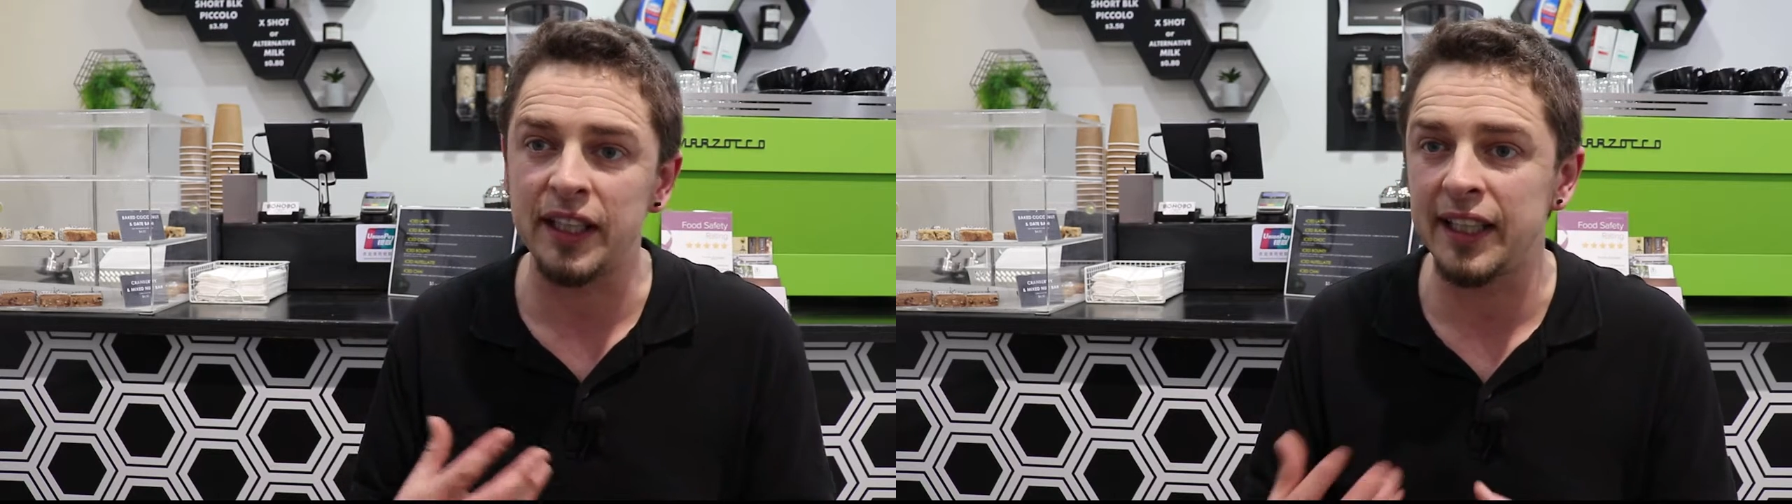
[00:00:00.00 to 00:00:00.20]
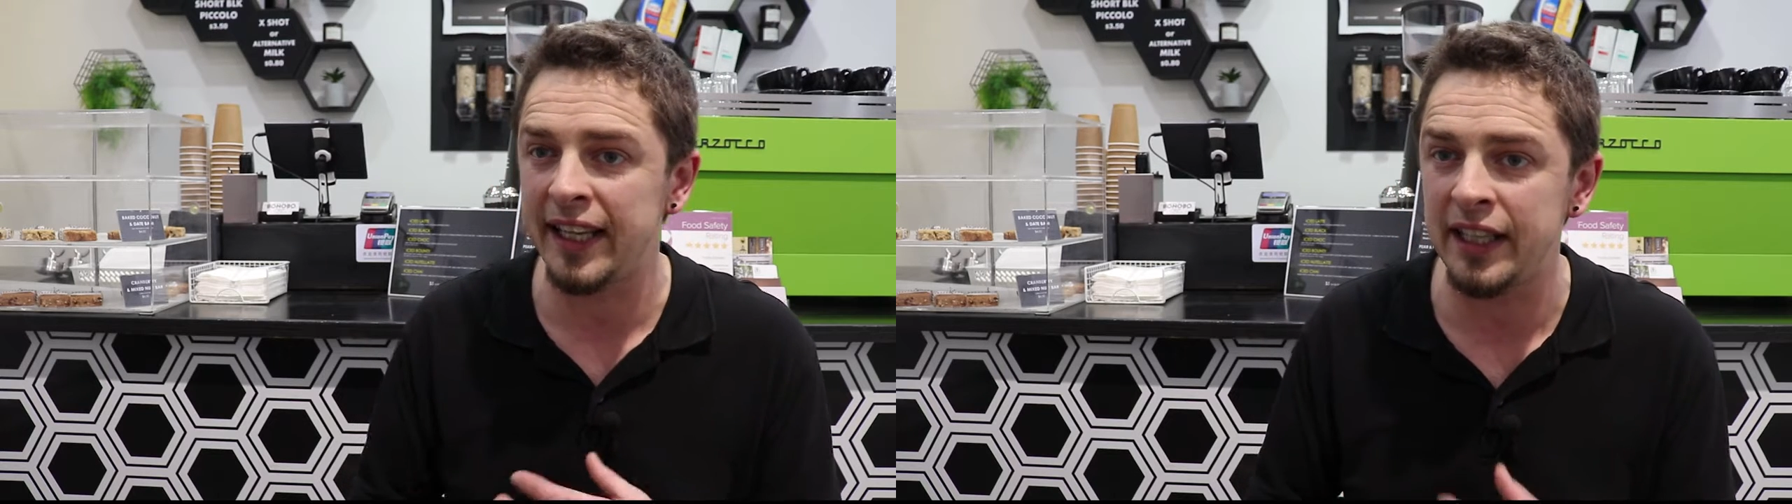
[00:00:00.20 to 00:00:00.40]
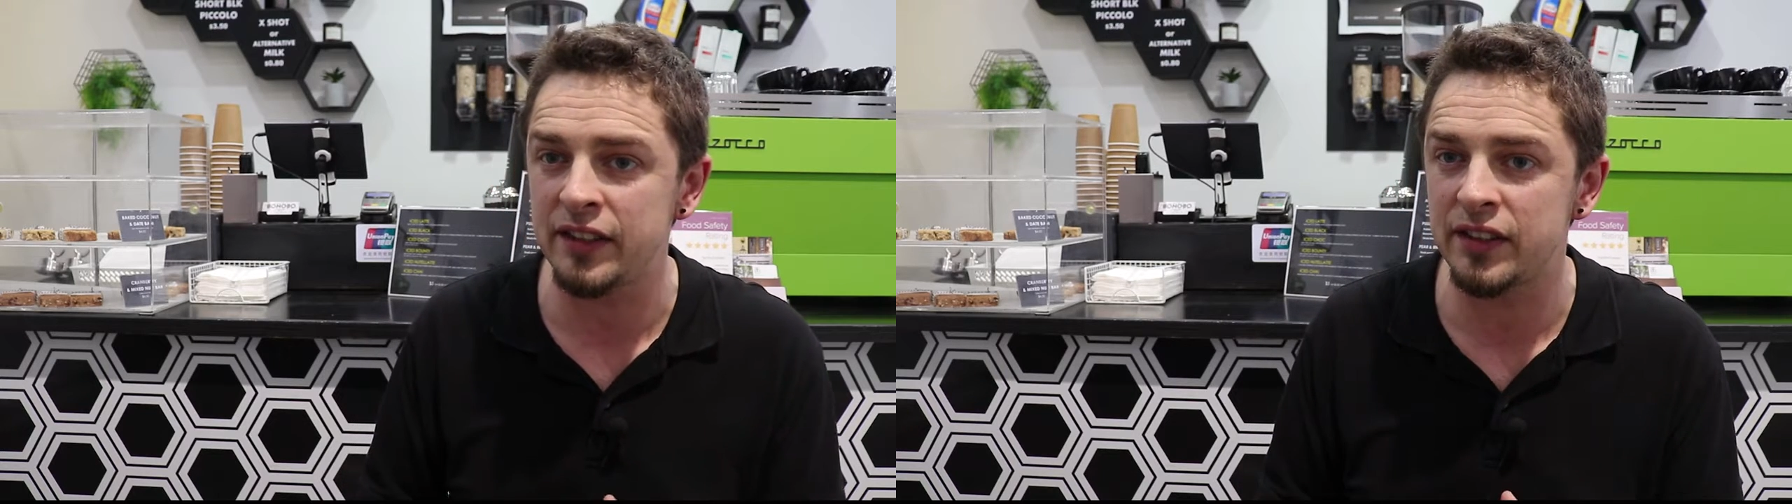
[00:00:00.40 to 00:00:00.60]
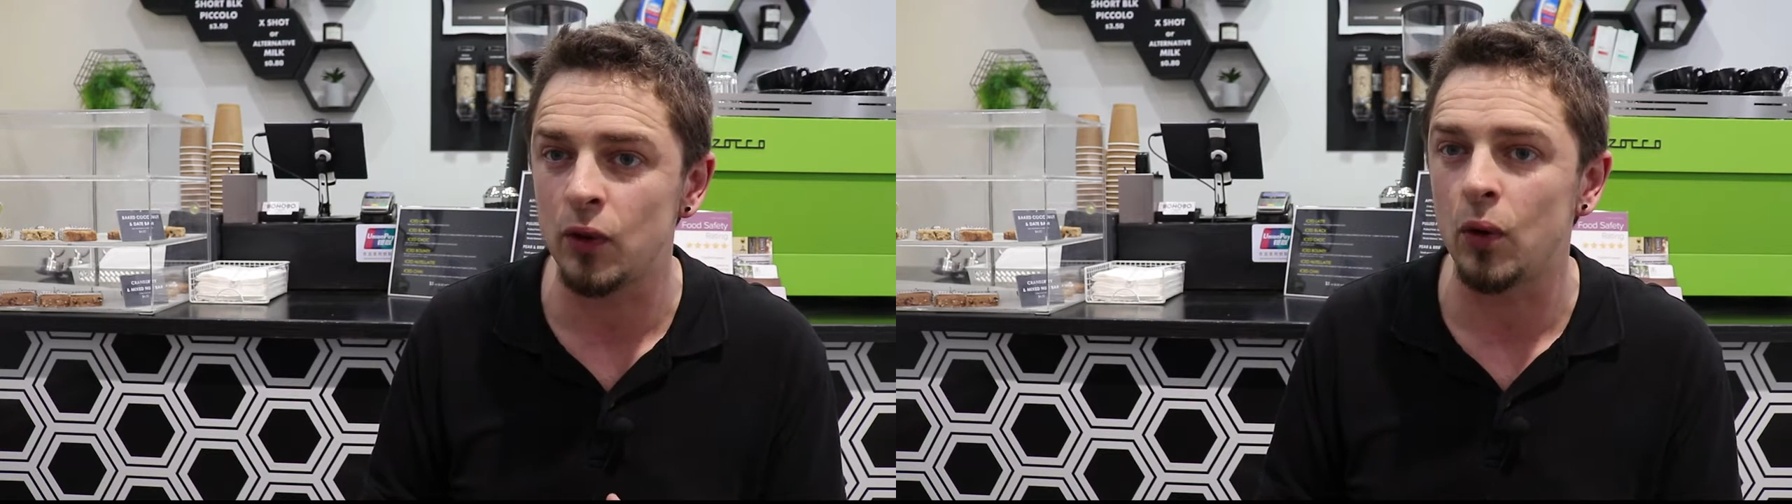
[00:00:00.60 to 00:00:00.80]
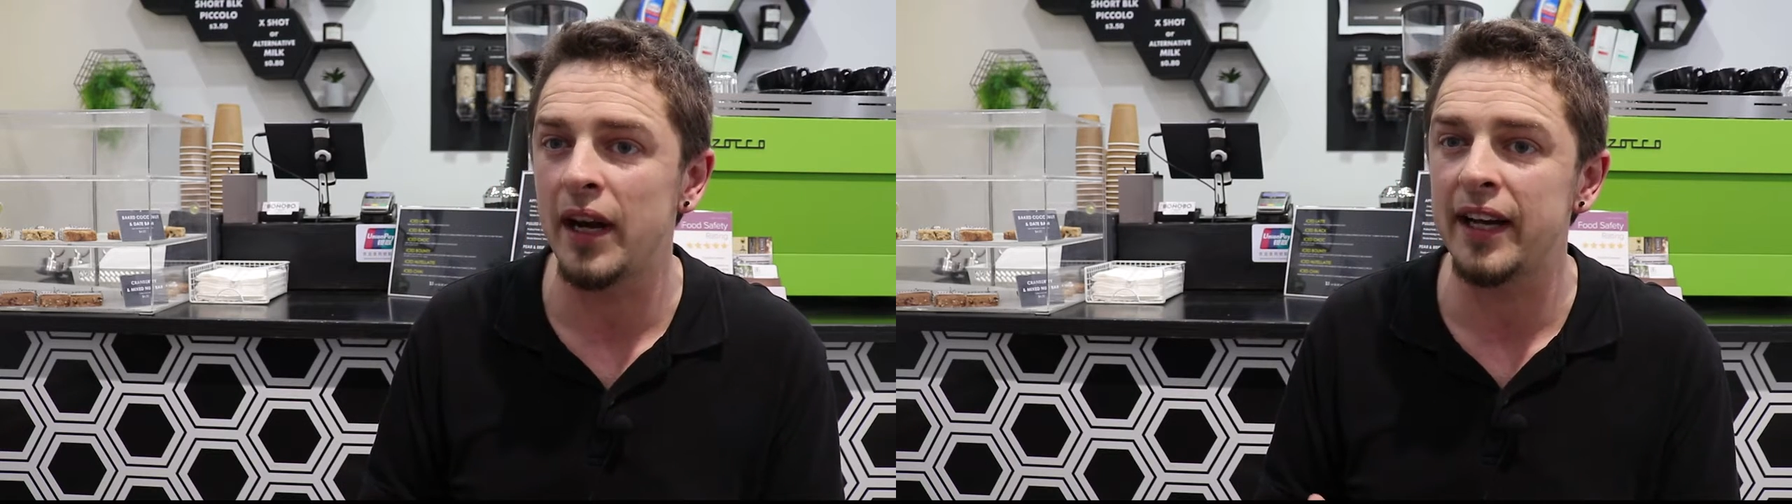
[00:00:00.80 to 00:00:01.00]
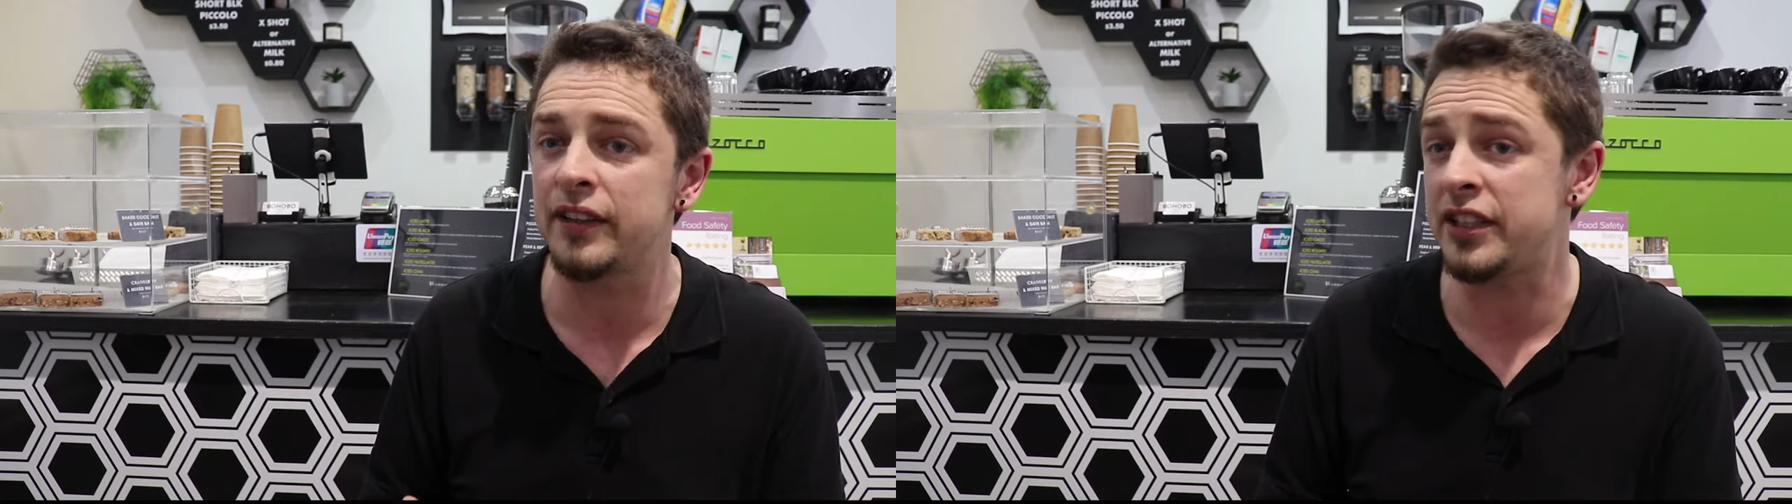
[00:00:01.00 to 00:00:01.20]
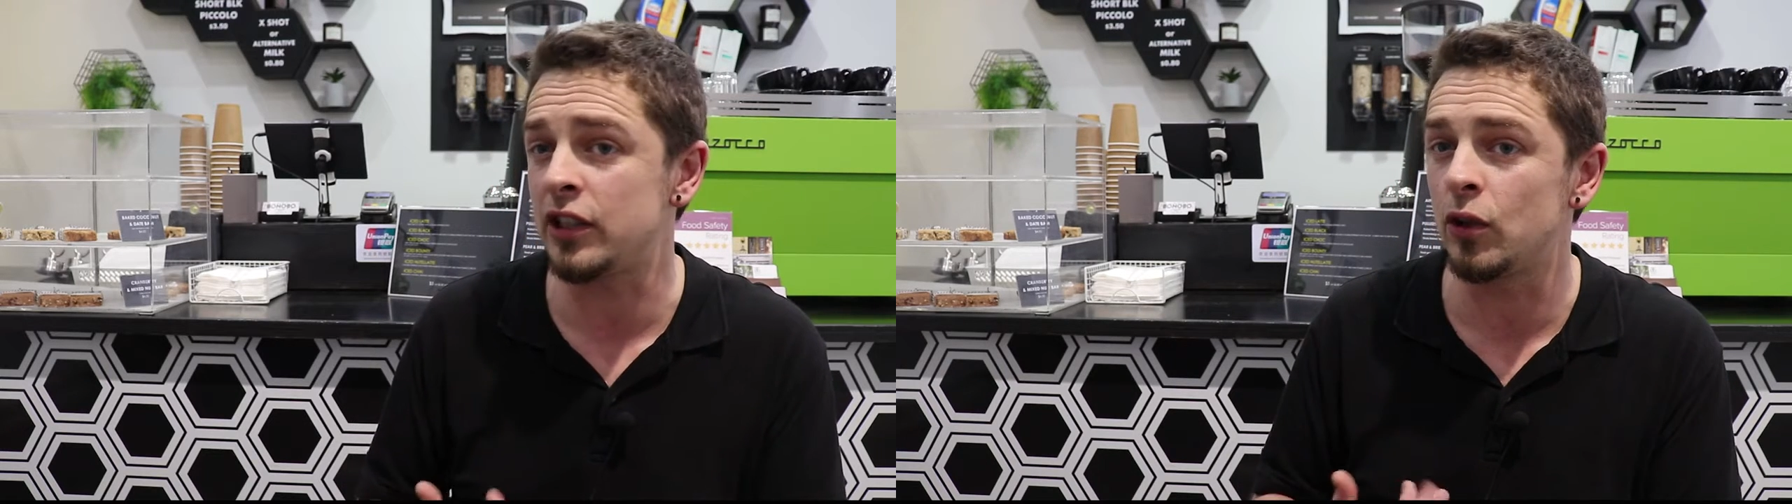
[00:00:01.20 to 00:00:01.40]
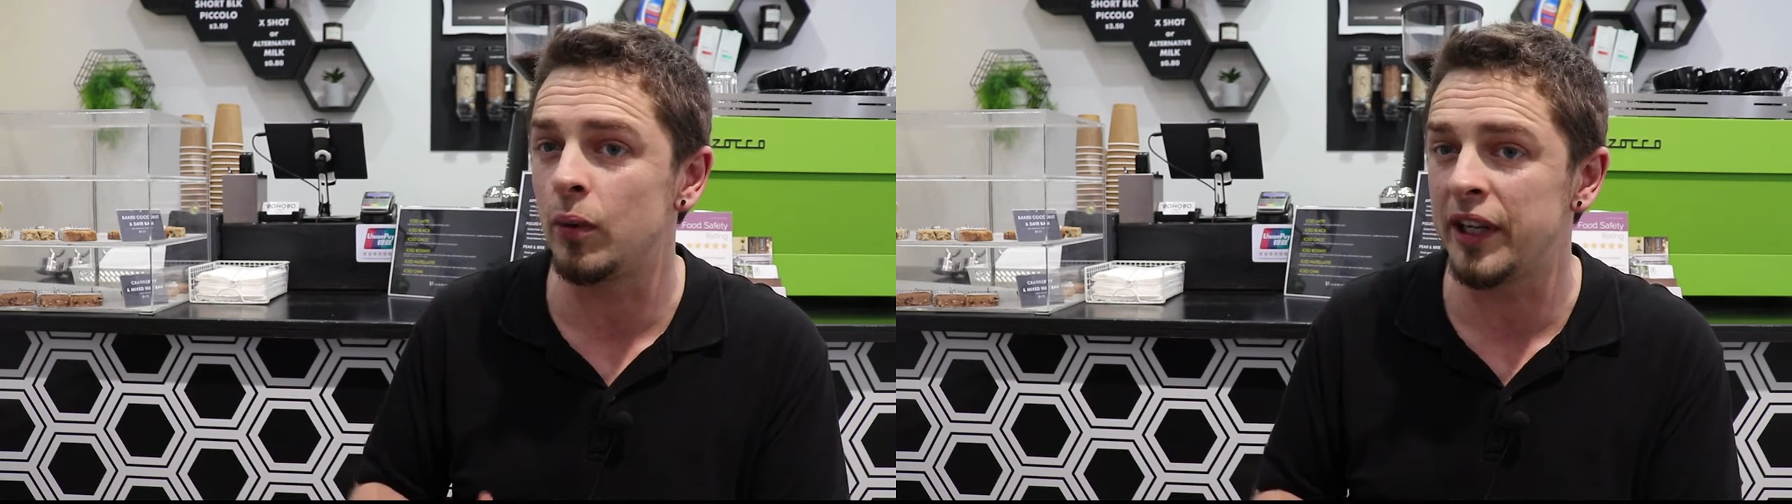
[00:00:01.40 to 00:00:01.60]
a lease or how to
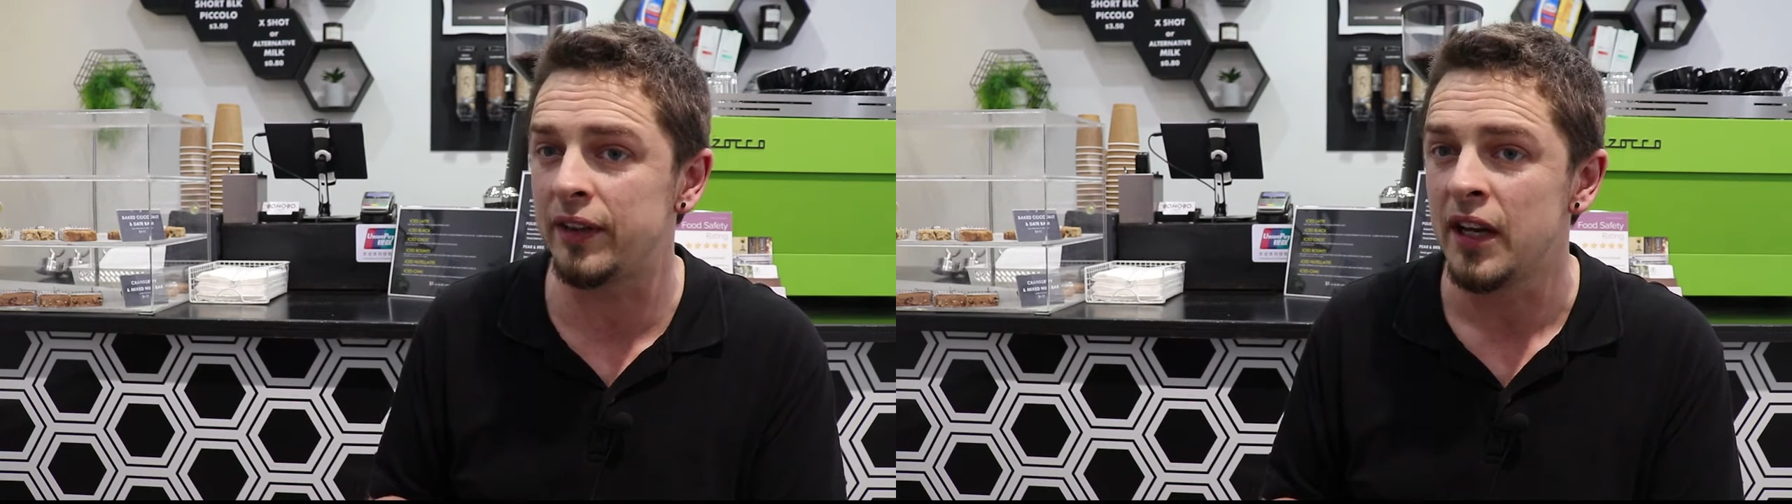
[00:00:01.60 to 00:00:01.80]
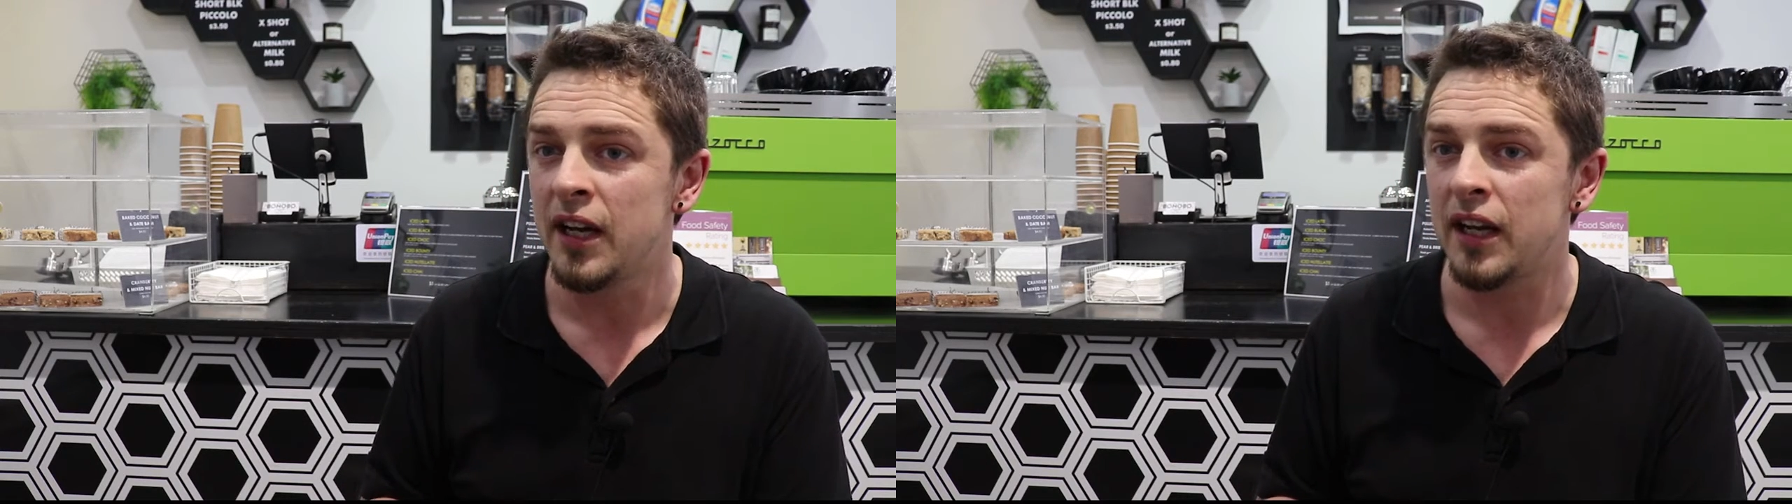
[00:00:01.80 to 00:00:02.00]
deal with